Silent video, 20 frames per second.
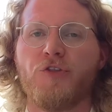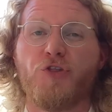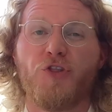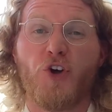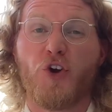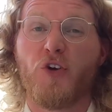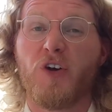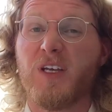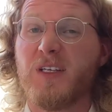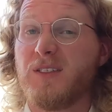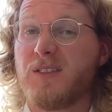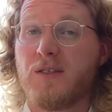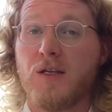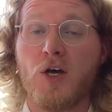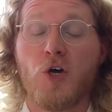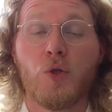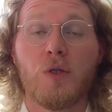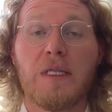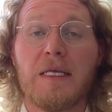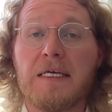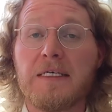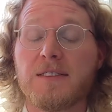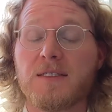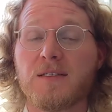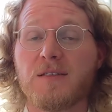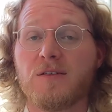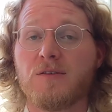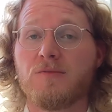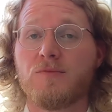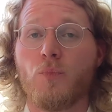There is no
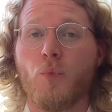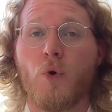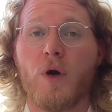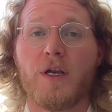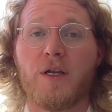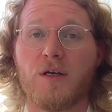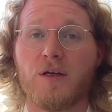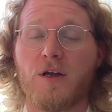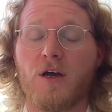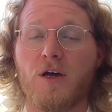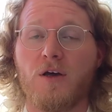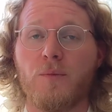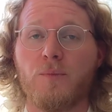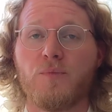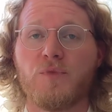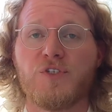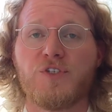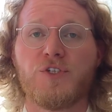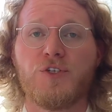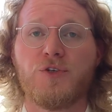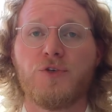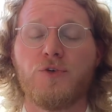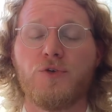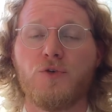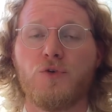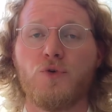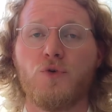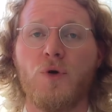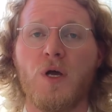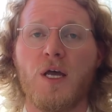list when it comes
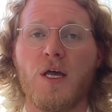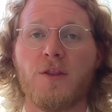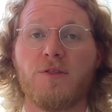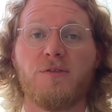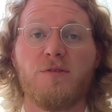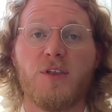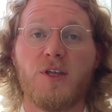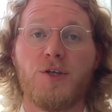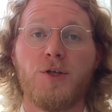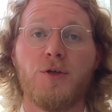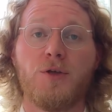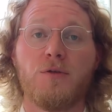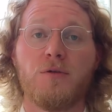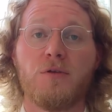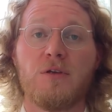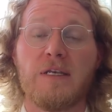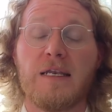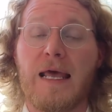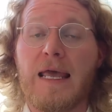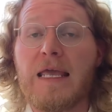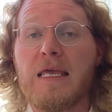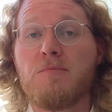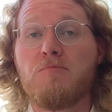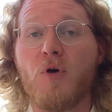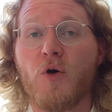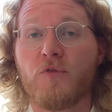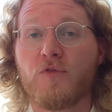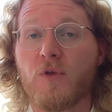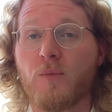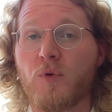to the name
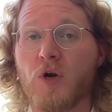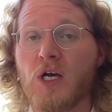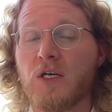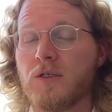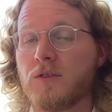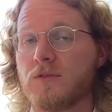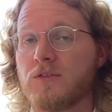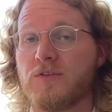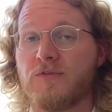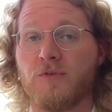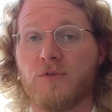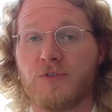of the product.